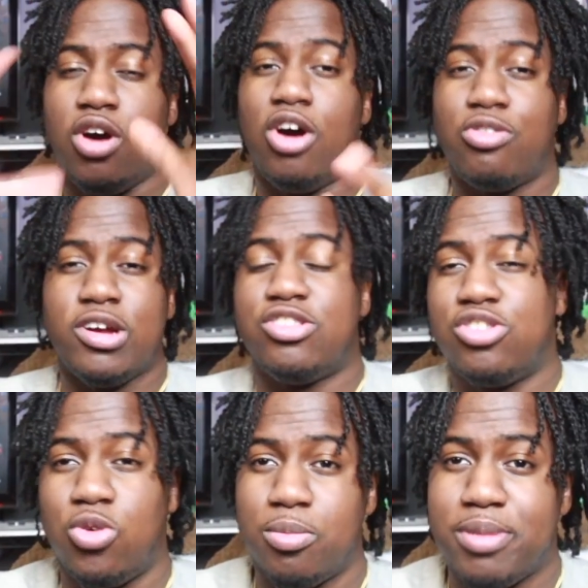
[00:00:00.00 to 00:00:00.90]
Alright,
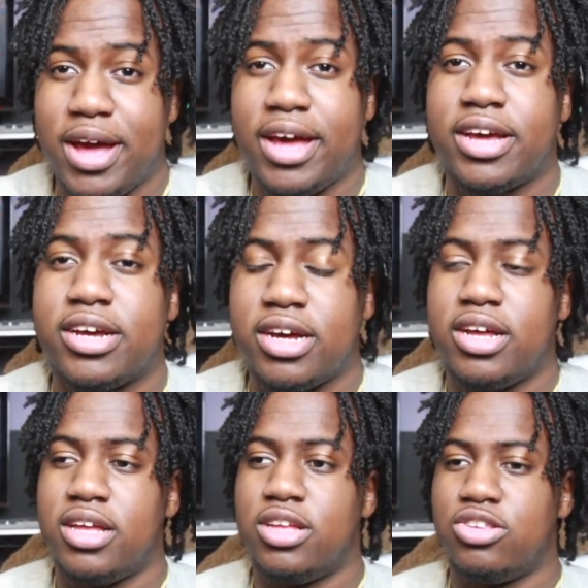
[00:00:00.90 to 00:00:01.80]
so we're back.
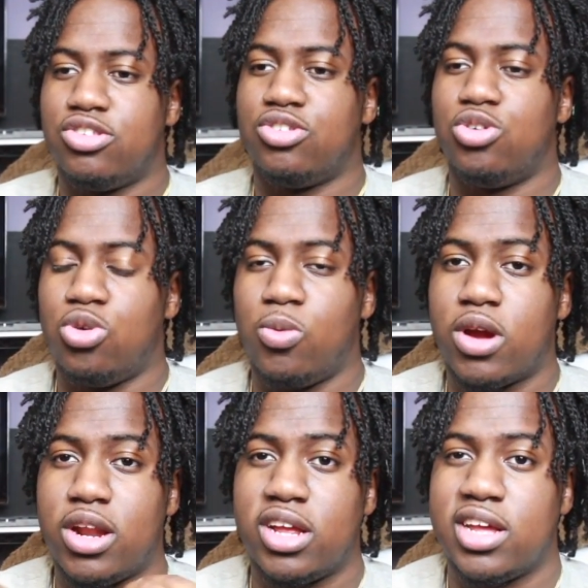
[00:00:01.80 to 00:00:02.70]
So
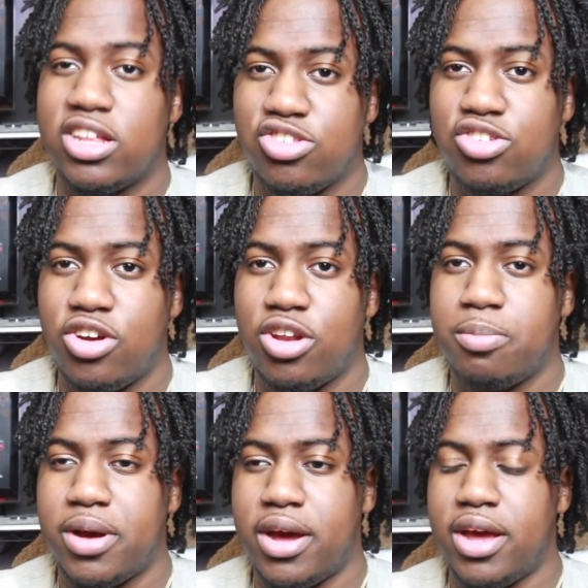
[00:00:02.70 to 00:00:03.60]
we're gonna get started
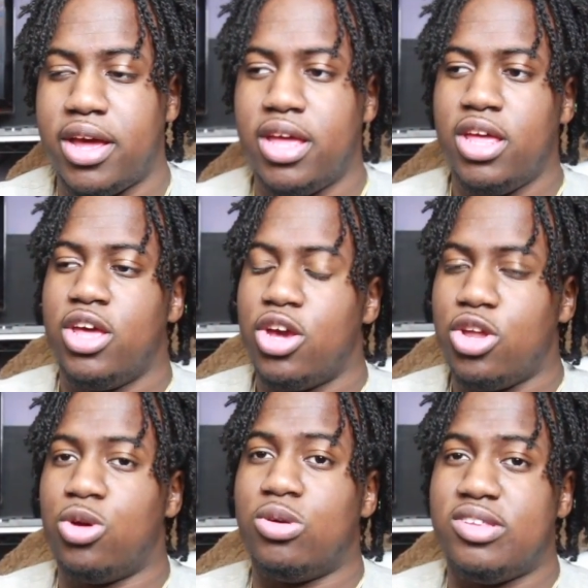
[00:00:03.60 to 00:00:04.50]
by,
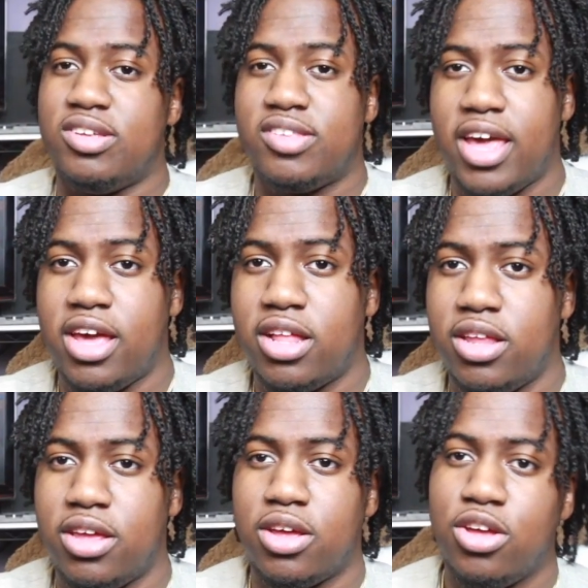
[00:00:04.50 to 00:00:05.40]

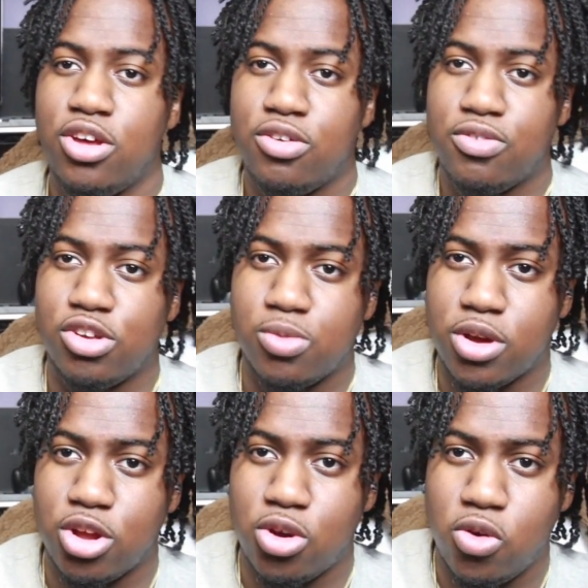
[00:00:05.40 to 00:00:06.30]
detangling. First we're
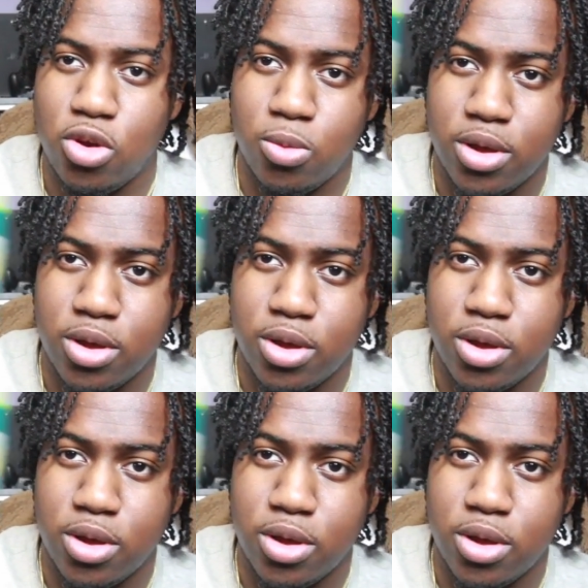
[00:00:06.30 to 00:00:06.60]
gonna go in